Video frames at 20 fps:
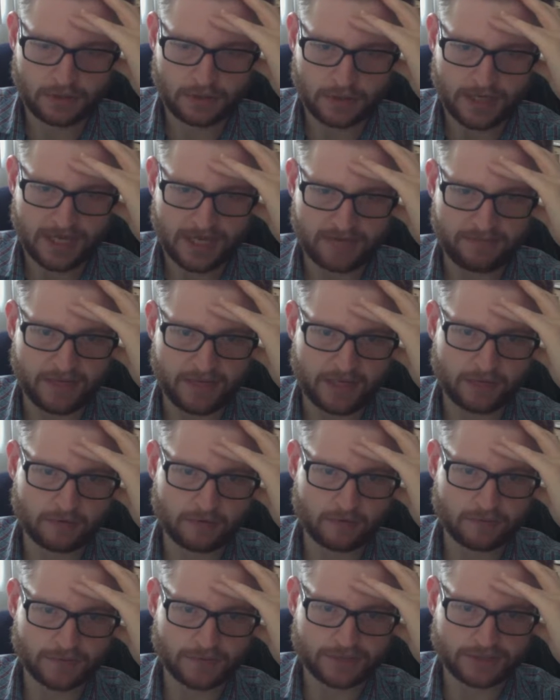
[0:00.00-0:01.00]
and make
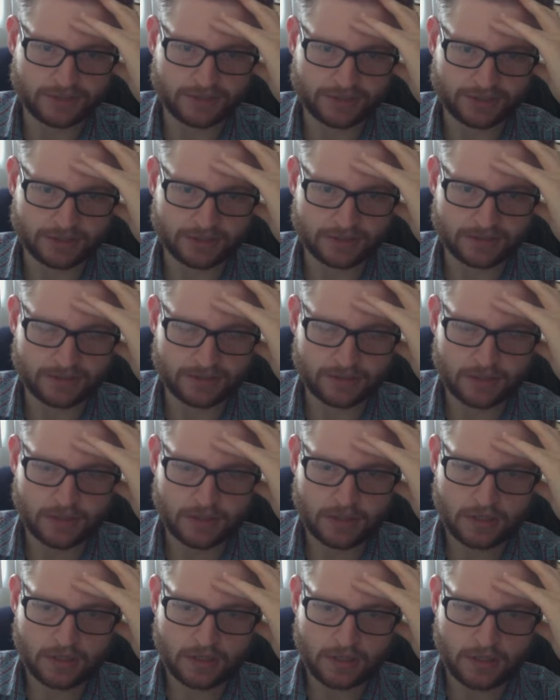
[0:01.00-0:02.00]
group decisions
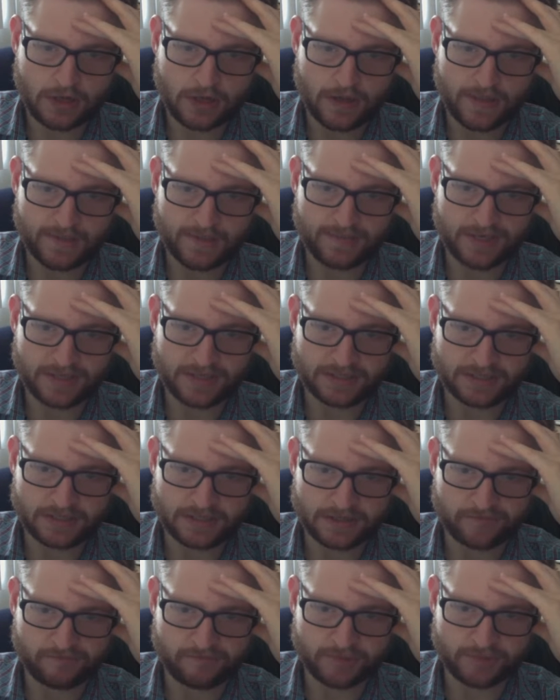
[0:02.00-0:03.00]
on the
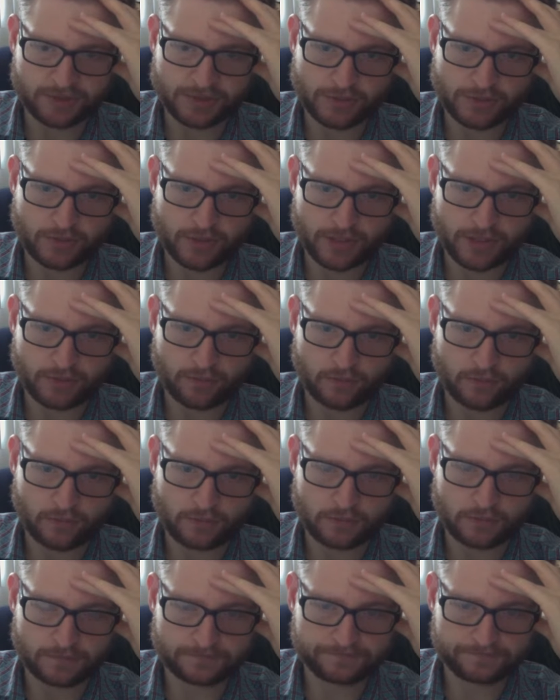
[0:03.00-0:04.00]
basis of majority
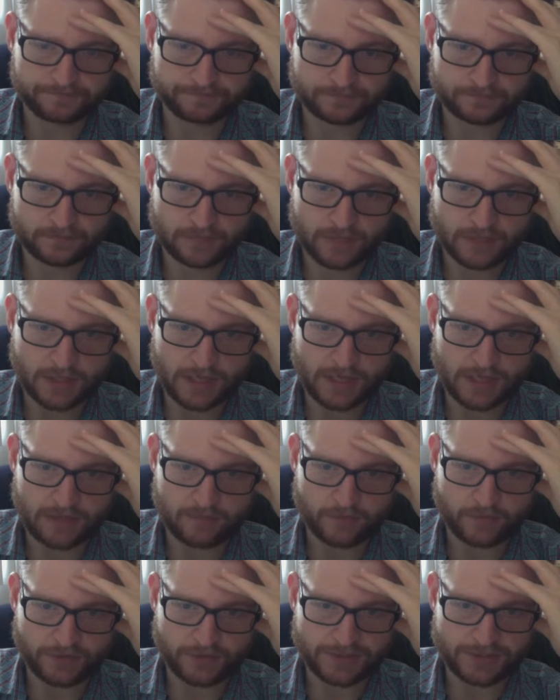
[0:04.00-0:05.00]
rule,
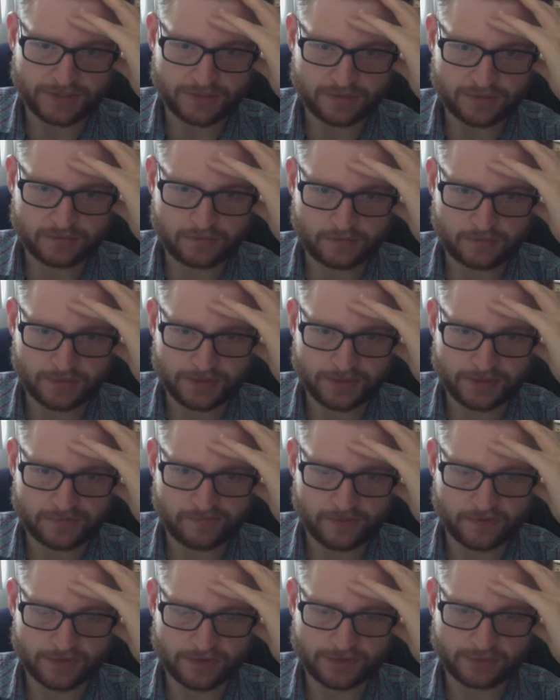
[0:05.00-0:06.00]
which is
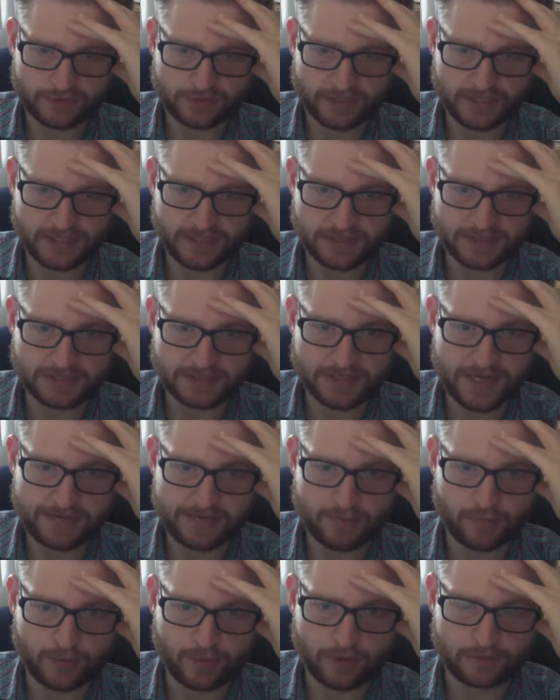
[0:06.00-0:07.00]
virtually
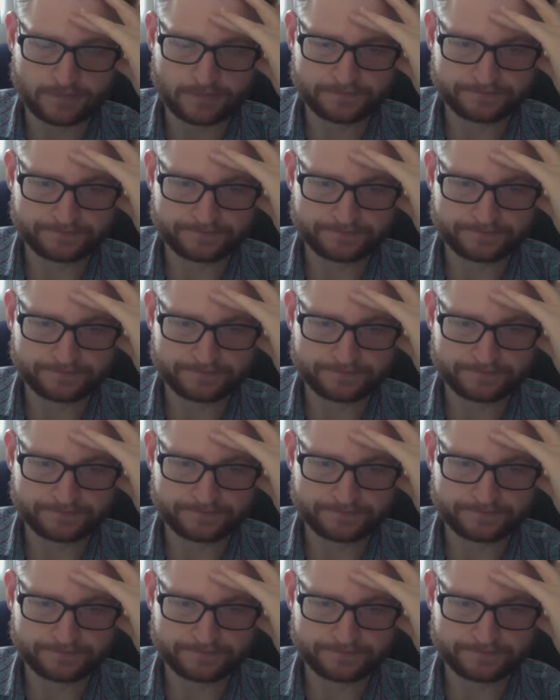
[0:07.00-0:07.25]
inescapable,